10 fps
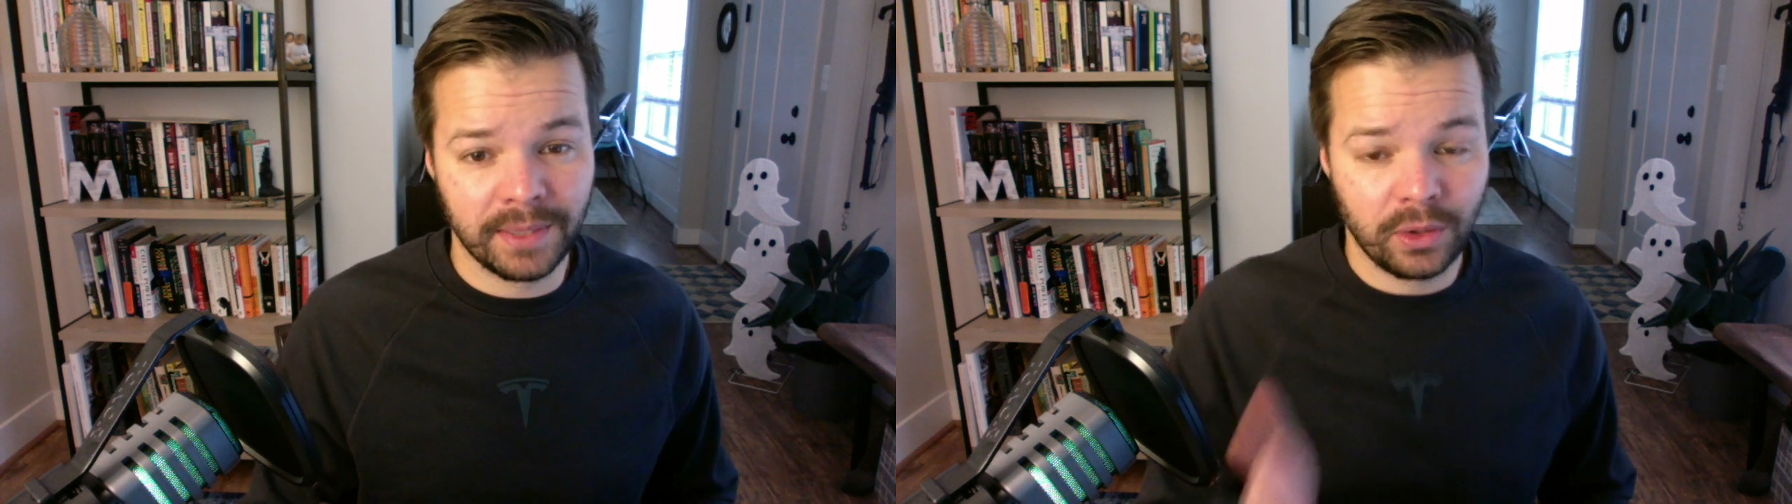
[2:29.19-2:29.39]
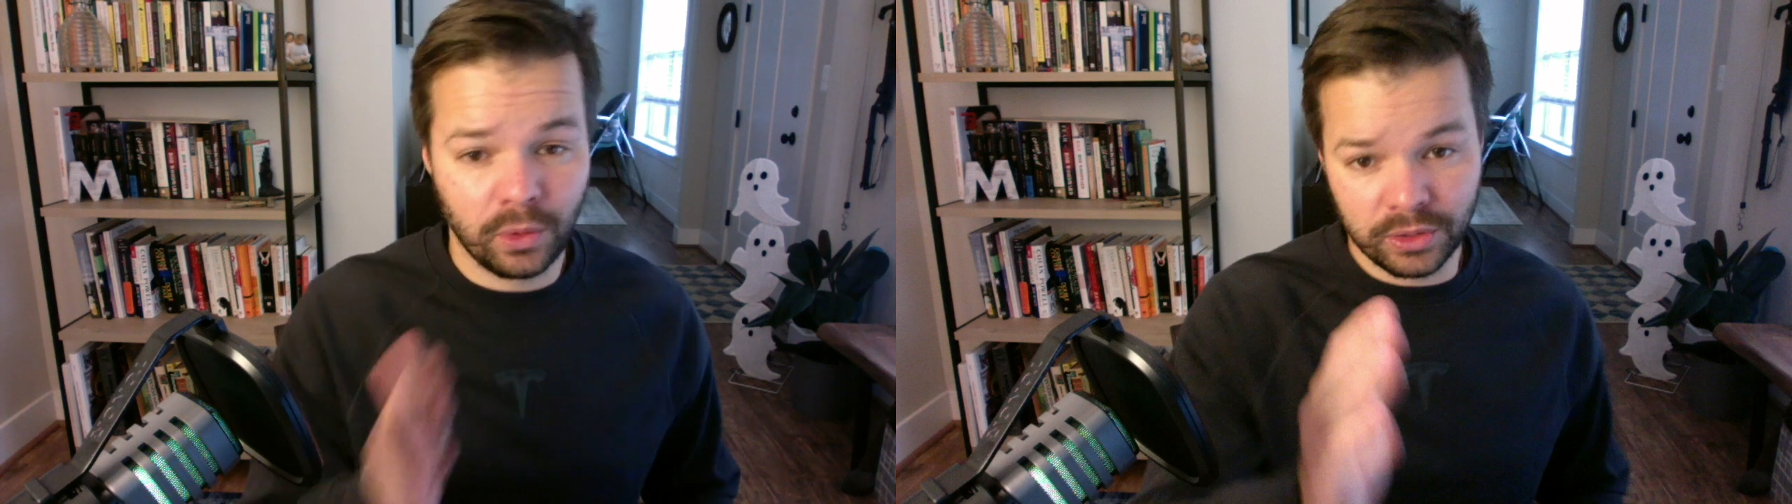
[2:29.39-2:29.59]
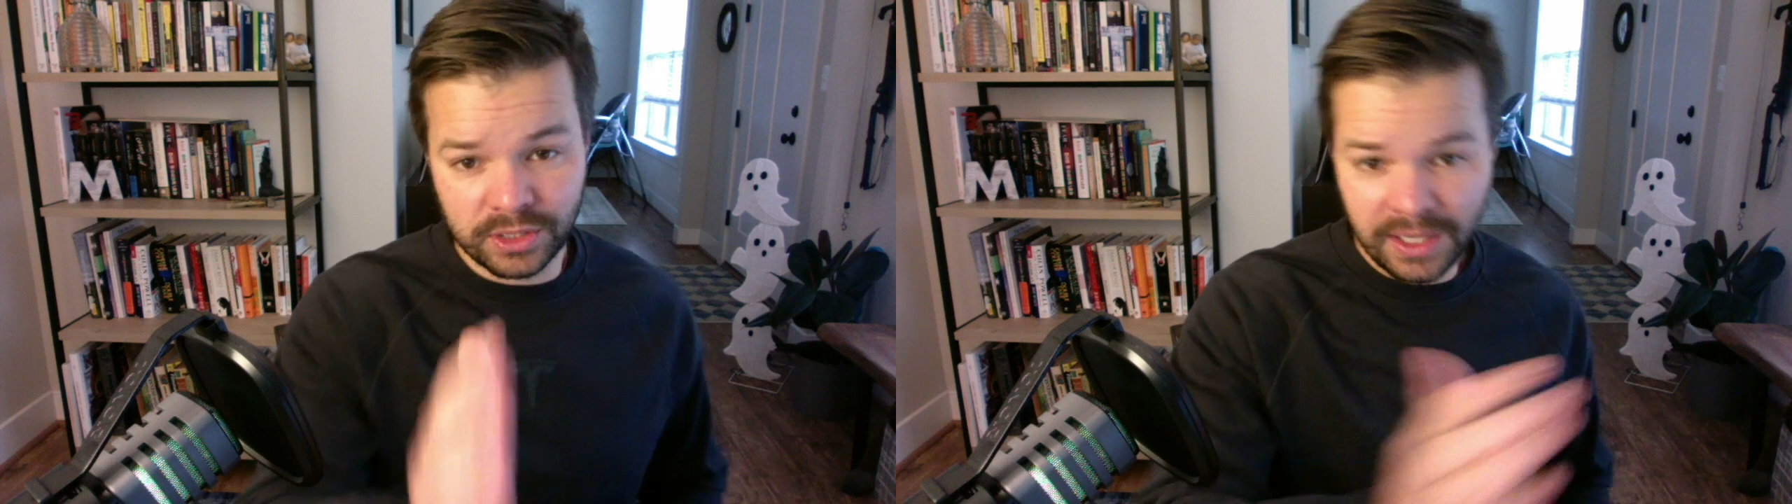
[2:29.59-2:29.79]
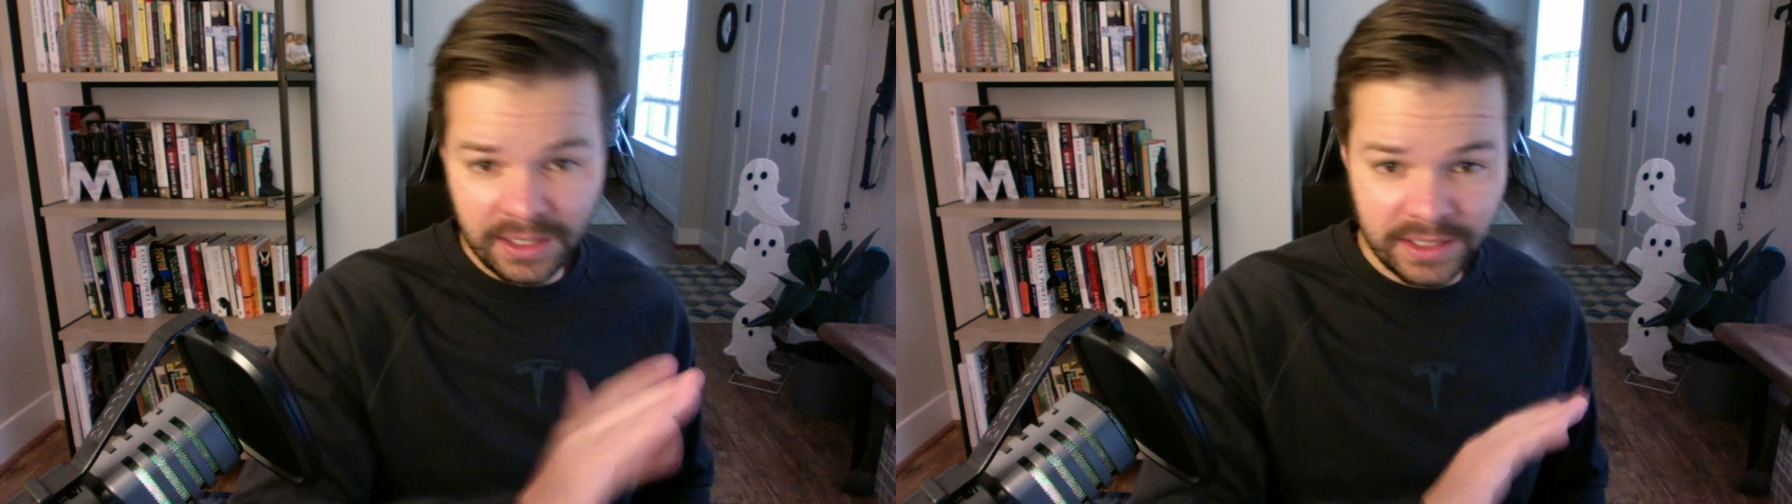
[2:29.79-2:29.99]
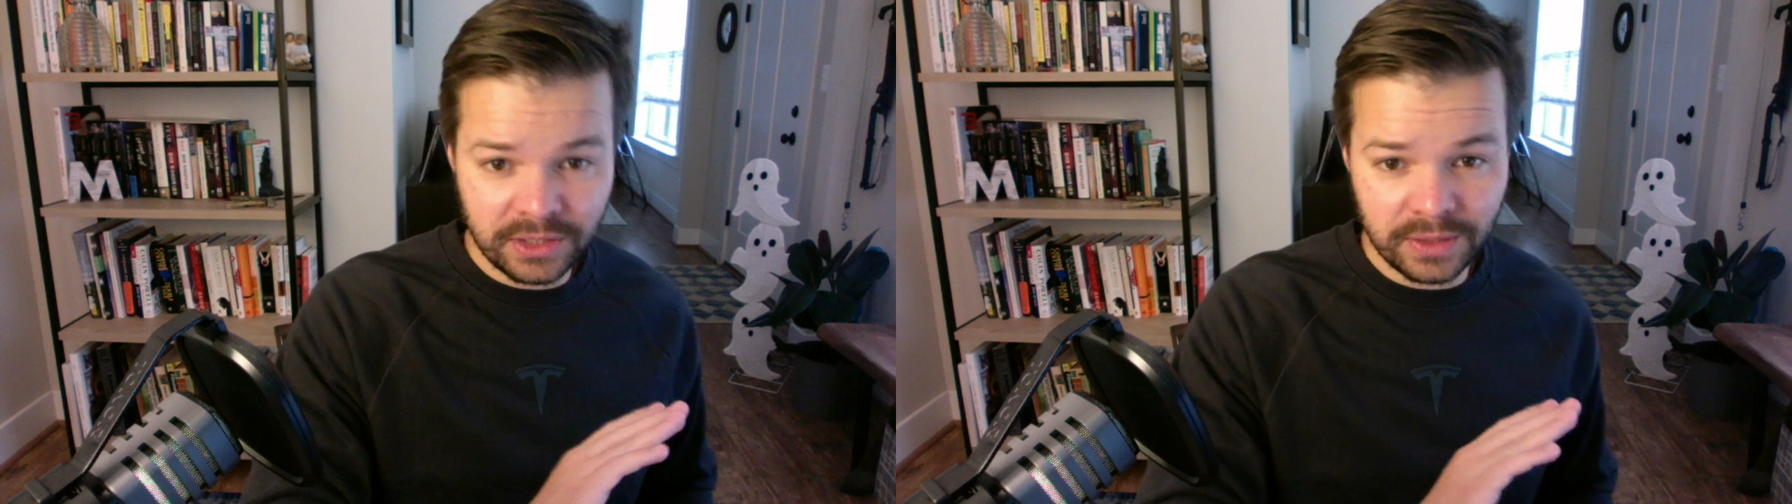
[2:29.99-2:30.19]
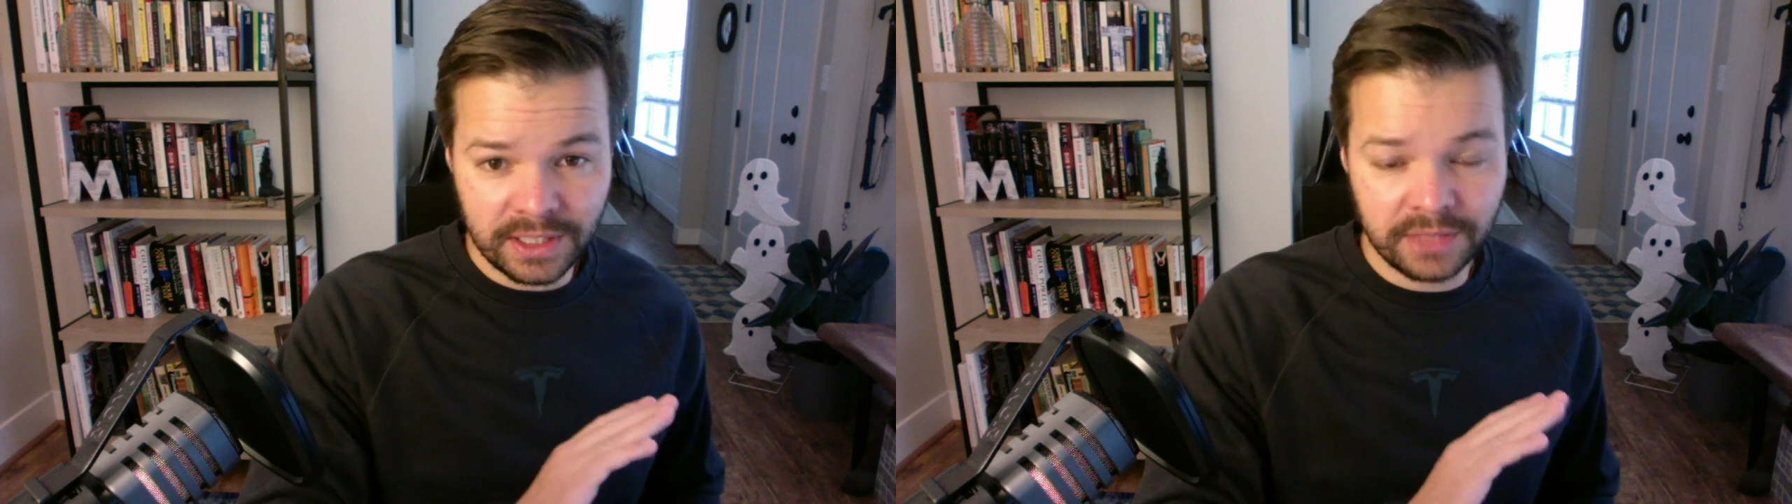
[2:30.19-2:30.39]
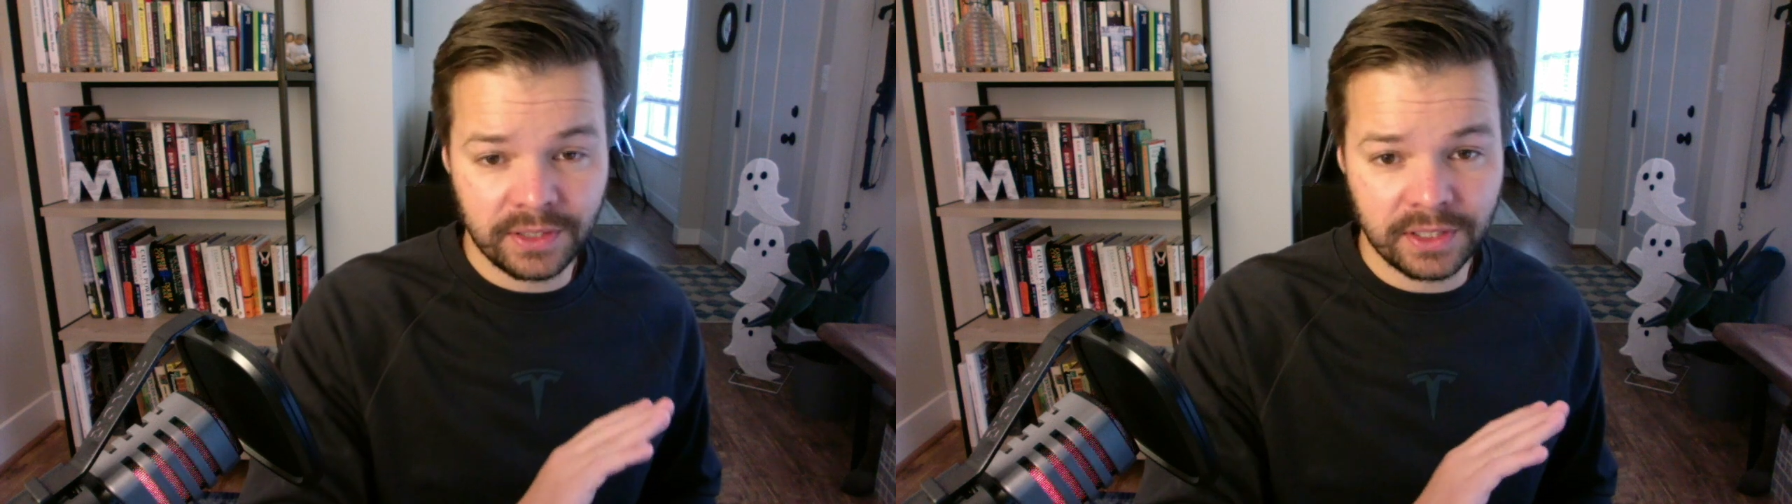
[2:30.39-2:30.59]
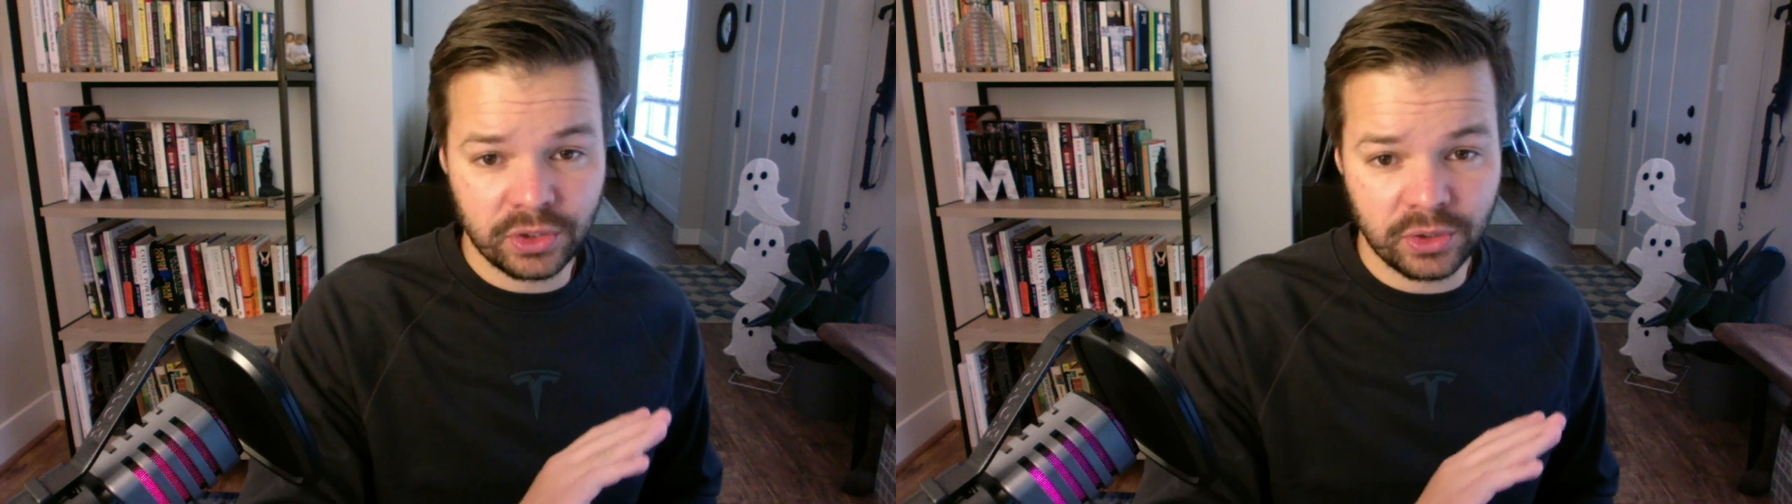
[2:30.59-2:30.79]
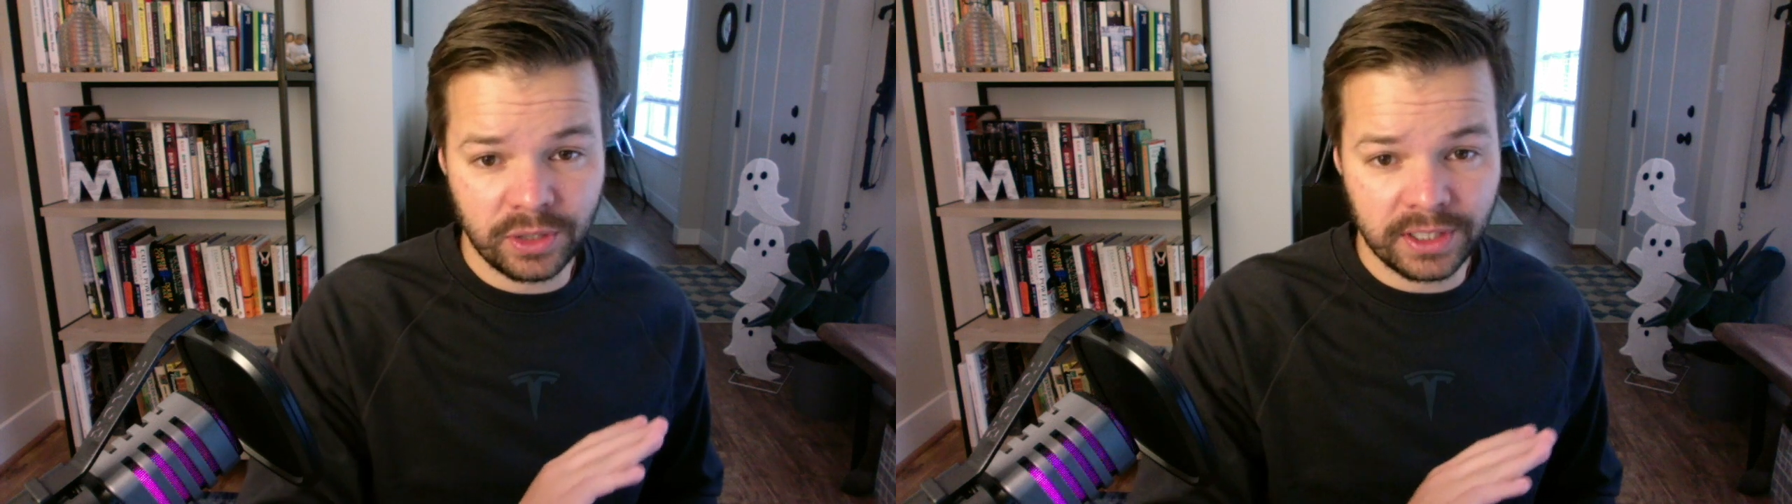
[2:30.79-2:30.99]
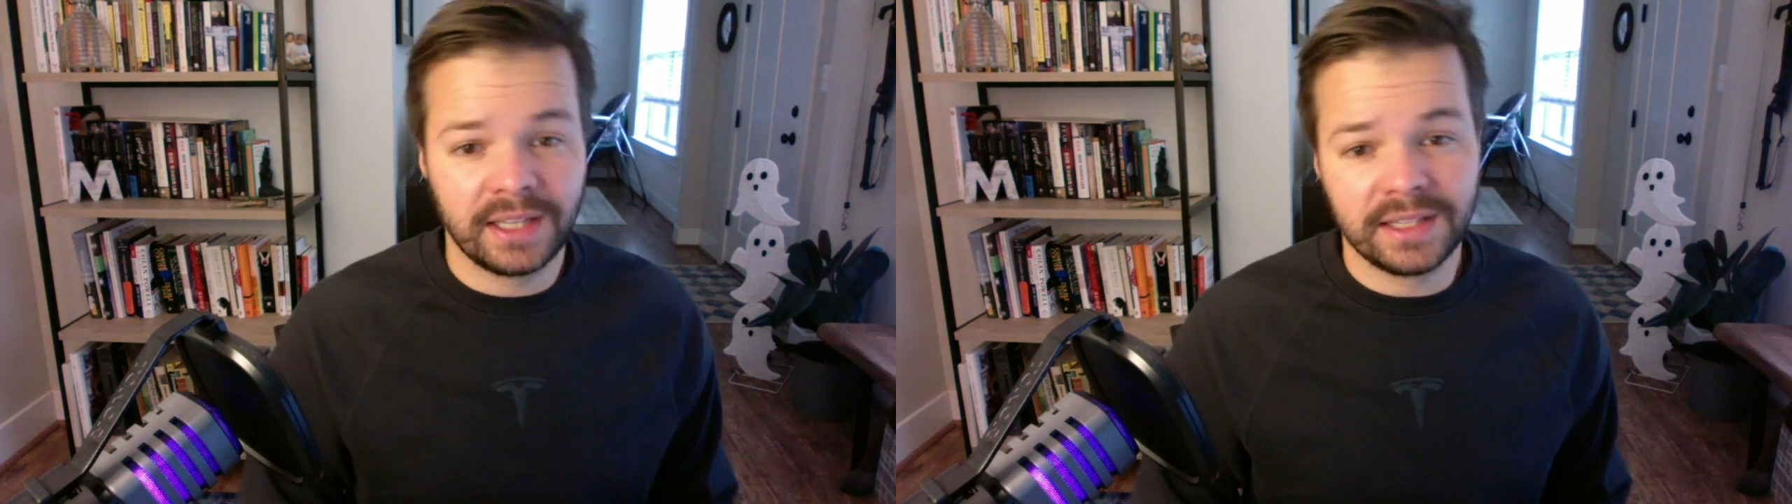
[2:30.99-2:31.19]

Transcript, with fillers: horizontally so that they'd fit in the trunk,